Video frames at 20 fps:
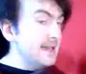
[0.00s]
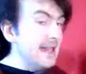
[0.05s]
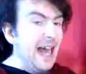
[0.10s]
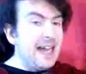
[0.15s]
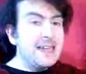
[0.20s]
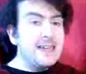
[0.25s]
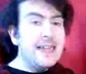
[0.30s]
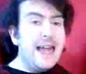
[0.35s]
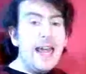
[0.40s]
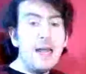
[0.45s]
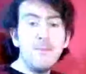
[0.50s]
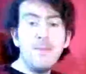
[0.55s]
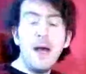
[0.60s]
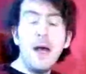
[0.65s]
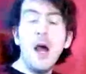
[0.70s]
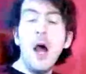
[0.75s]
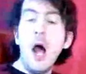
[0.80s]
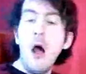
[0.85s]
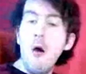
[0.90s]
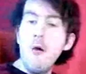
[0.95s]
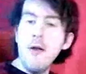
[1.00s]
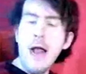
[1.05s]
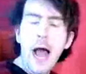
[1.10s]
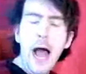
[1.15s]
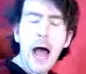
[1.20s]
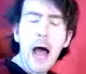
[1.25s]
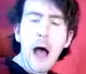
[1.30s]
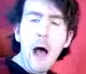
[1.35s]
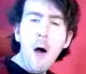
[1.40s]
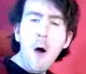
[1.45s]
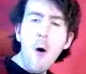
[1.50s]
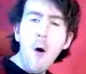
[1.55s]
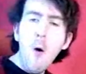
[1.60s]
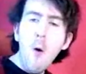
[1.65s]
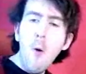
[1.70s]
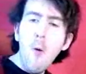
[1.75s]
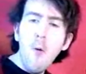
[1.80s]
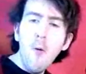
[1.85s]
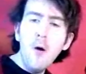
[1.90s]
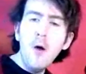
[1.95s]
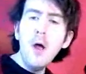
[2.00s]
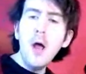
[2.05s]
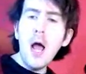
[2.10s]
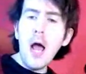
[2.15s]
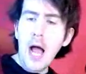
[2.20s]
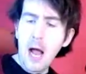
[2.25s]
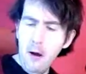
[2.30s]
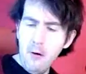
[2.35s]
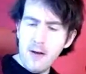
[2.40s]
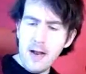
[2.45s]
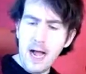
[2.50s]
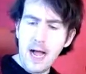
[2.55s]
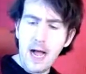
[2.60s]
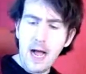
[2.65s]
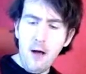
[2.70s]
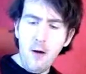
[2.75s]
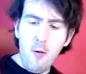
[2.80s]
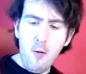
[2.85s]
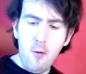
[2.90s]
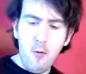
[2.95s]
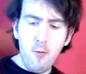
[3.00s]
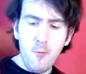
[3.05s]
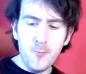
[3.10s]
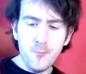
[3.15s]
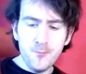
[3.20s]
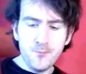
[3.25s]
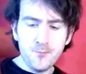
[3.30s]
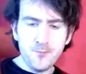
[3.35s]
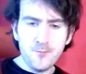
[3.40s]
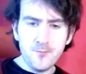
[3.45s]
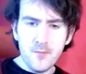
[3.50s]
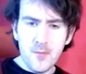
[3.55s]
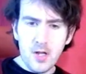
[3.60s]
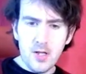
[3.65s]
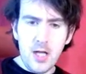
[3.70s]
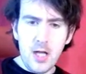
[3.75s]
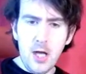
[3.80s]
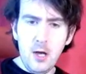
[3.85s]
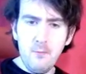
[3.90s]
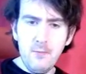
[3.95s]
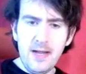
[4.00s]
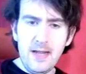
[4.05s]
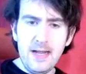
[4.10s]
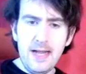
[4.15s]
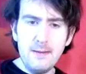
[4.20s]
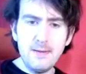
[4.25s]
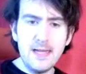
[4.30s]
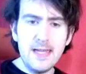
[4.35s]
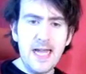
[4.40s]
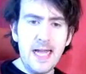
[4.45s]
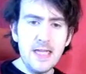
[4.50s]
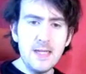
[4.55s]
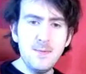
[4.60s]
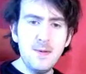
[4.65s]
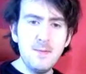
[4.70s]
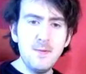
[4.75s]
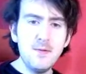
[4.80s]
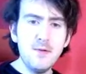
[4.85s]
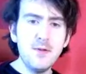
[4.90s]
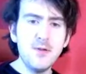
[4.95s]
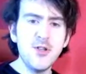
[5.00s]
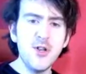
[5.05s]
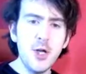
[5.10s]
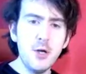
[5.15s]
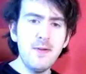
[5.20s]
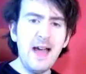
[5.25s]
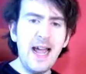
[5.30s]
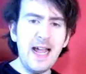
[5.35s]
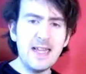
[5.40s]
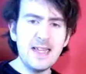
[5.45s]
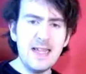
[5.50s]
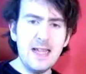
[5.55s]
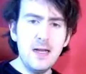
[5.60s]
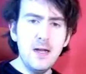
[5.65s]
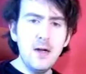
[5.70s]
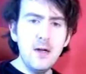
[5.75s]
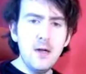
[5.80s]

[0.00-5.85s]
Exactly, but oh no! Oh no! No, we only have to cater people who are 2X.